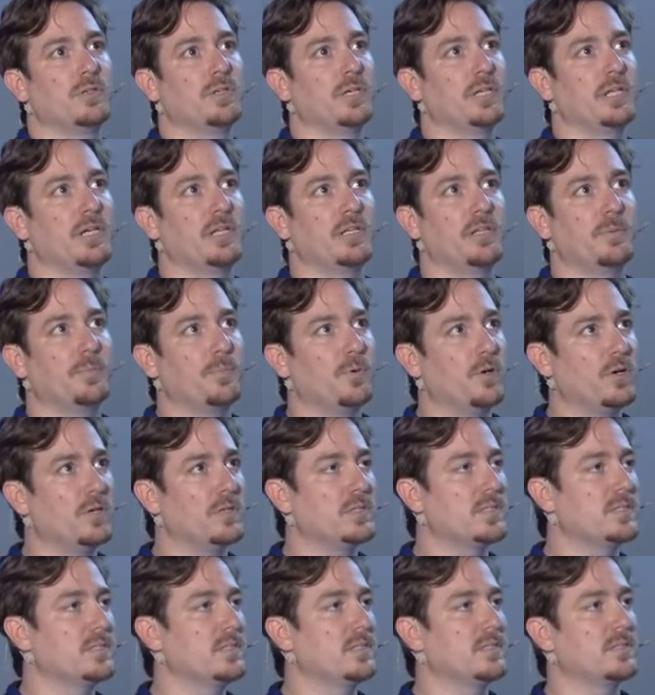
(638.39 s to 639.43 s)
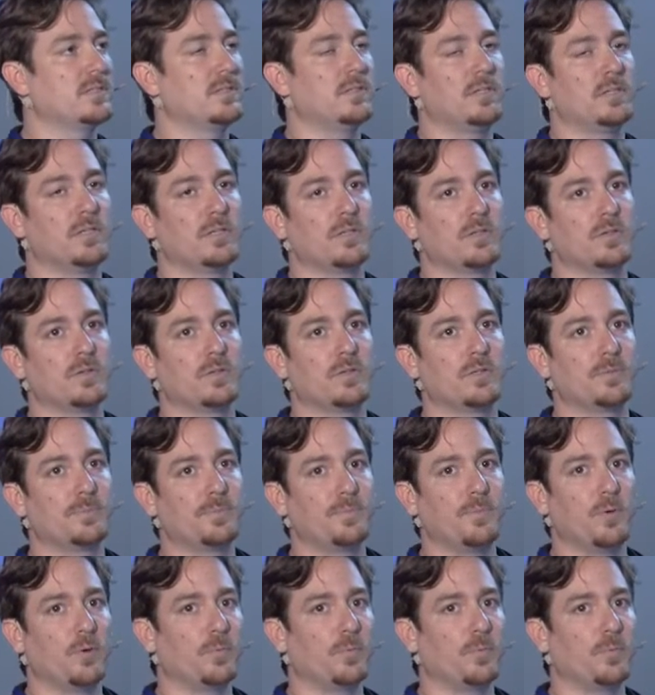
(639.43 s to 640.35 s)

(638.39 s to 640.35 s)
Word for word: You can add a post install or,